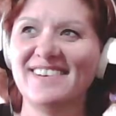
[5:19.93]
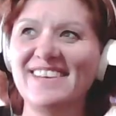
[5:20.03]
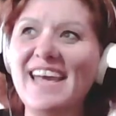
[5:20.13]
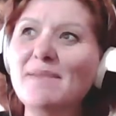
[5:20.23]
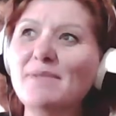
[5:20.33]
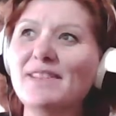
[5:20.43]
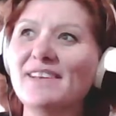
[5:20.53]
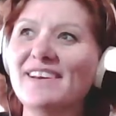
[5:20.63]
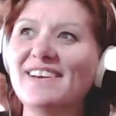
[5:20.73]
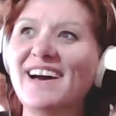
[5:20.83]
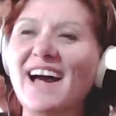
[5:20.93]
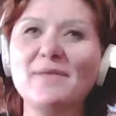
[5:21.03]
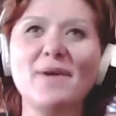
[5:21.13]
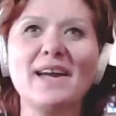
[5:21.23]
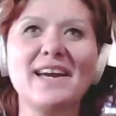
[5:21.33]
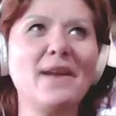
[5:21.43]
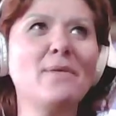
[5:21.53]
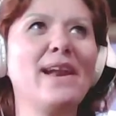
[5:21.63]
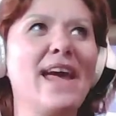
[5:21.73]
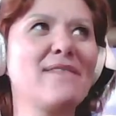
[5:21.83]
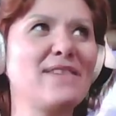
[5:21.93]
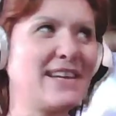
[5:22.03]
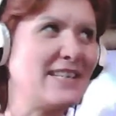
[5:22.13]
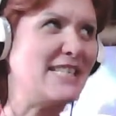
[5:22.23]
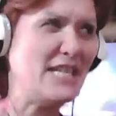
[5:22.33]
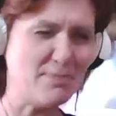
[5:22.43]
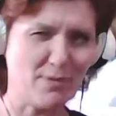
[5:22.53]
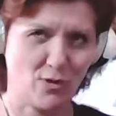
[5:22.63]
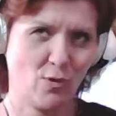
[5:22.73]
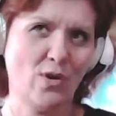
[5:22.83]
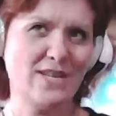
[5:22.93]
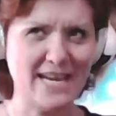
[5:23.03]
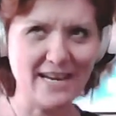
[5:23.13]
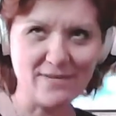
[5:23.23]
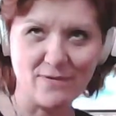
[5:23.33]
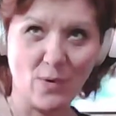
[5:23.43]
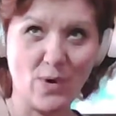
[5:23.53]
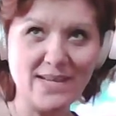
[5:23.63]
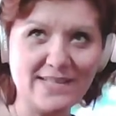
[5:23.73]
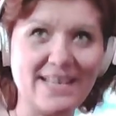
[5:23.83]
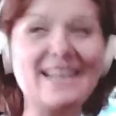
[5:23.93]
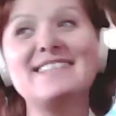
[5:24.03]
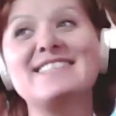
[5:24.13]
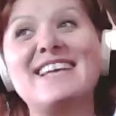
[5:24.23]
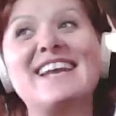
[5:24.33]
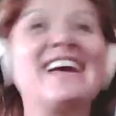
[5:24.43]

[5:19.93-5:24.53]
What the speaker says: Yeah, but I kind of want to have like a deep, authoritative voice, and instead I